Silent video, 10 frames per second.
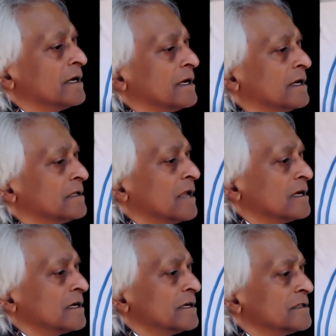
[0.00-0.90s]
in
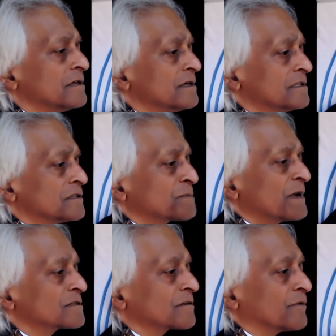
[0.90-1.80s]
the
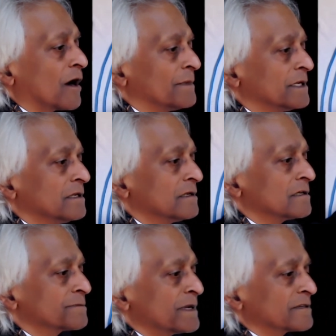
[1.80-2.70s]
space of Brahman,
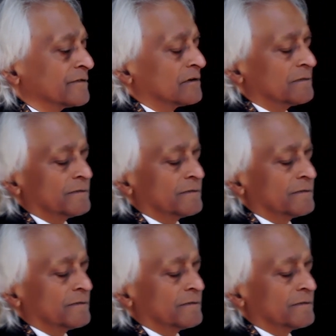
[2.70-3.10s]
space of God.